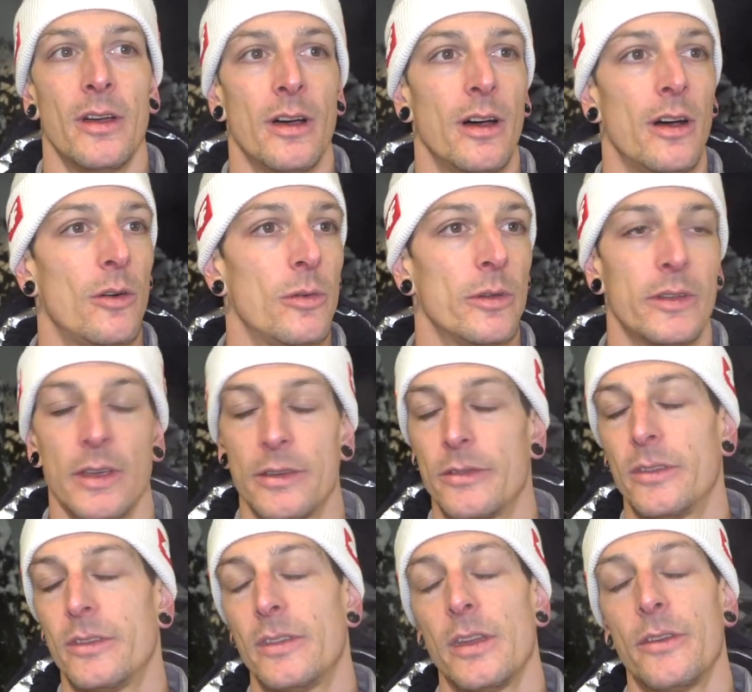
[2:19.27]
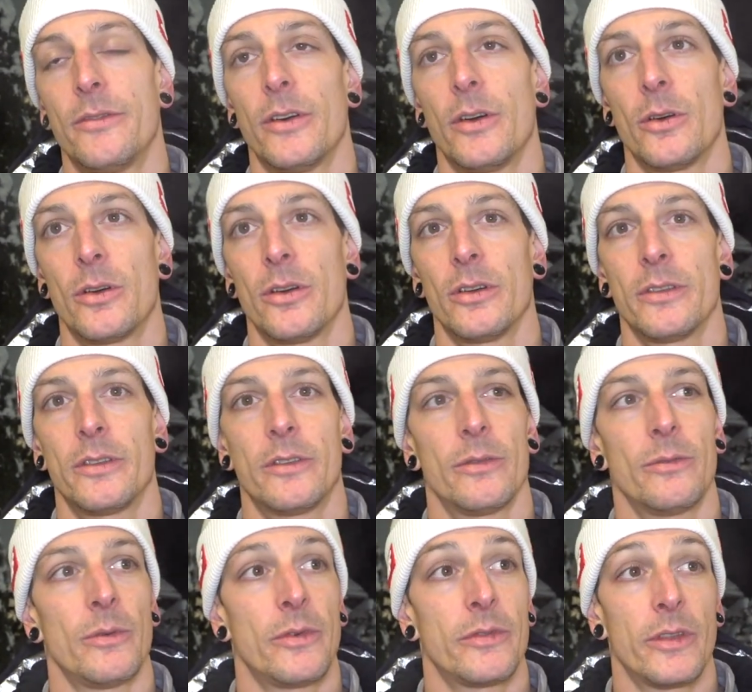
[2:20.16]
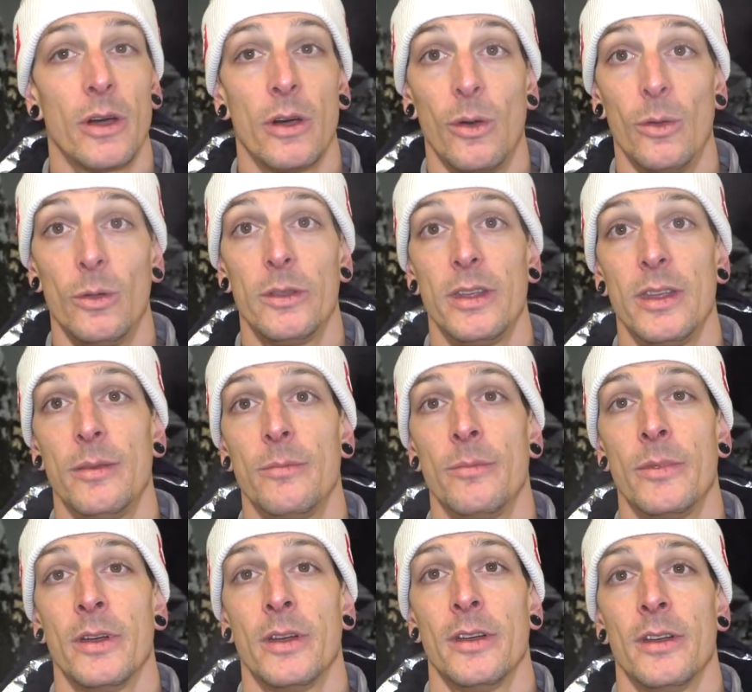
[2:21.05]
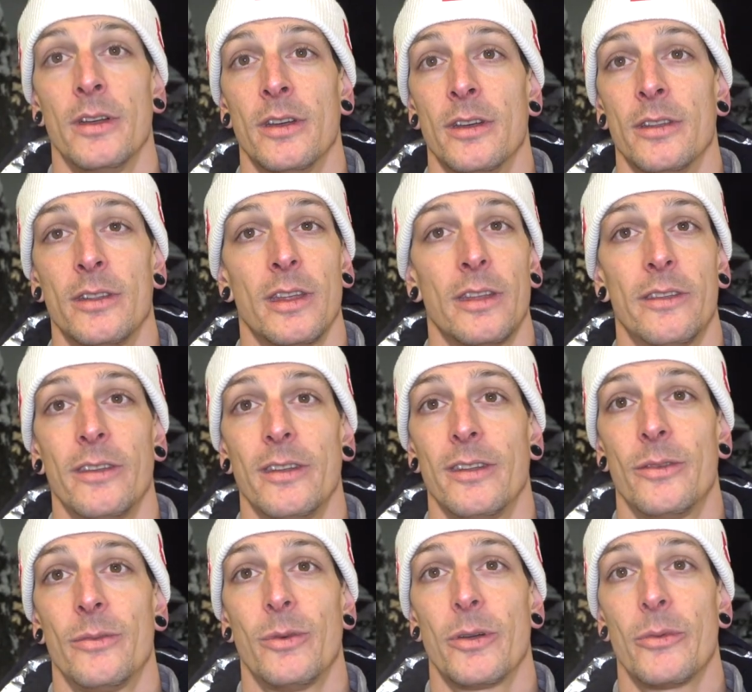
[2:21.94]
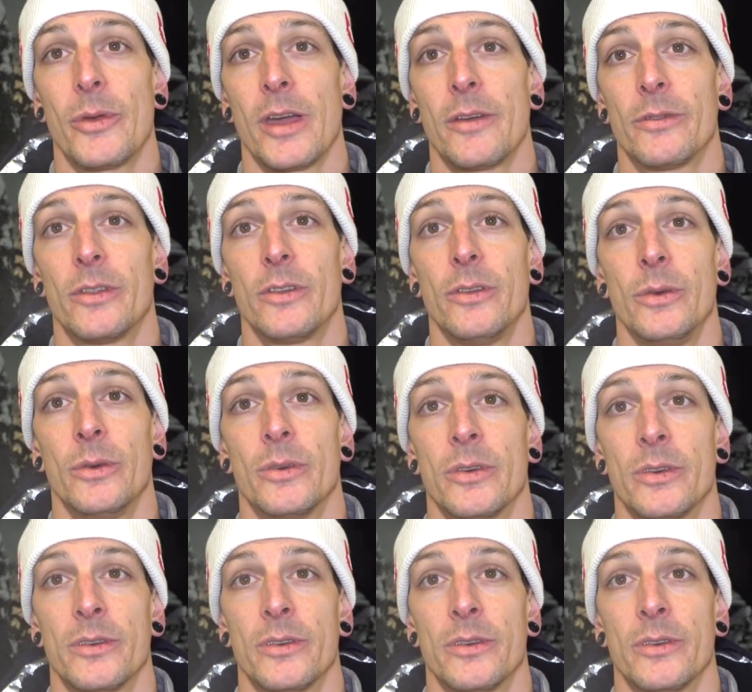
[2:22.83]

Always have to stay focused with the whole team. That's it, what we have to do.